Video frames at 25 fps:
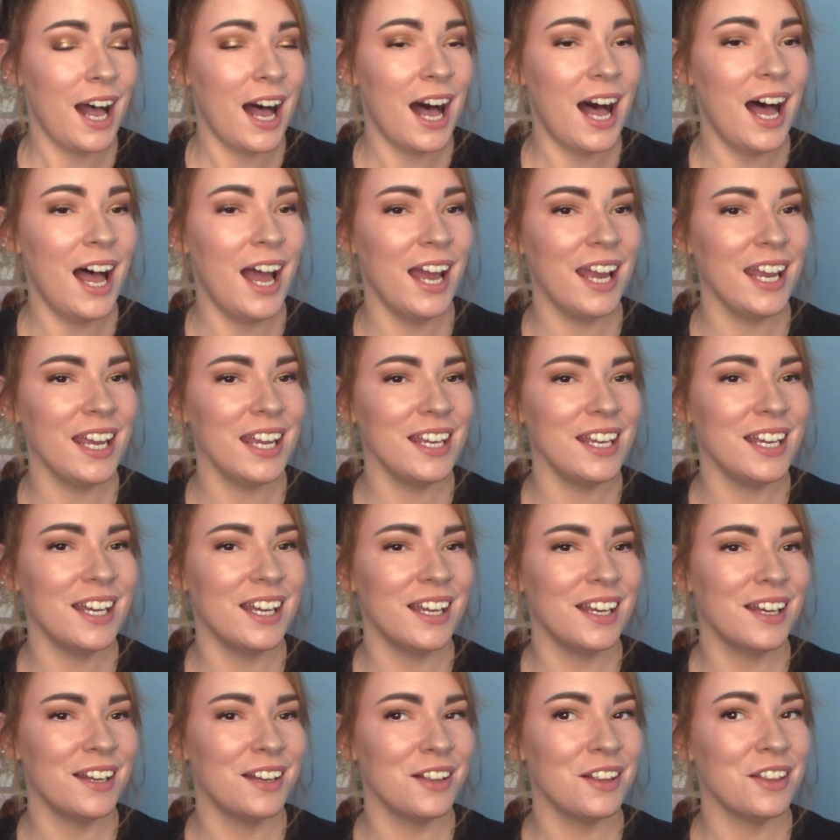
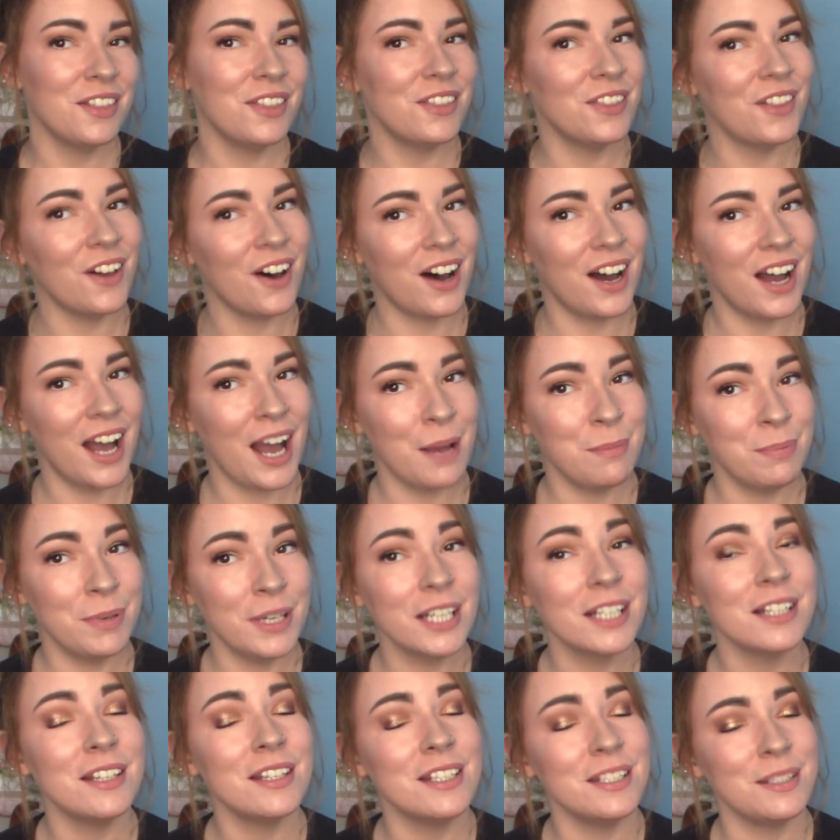I
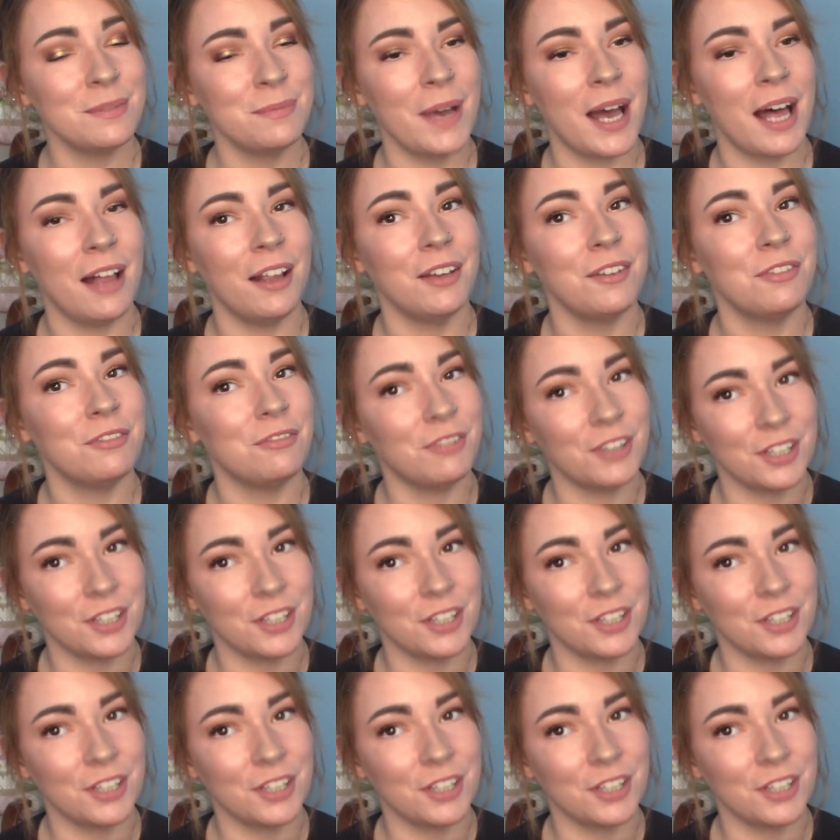picked this palette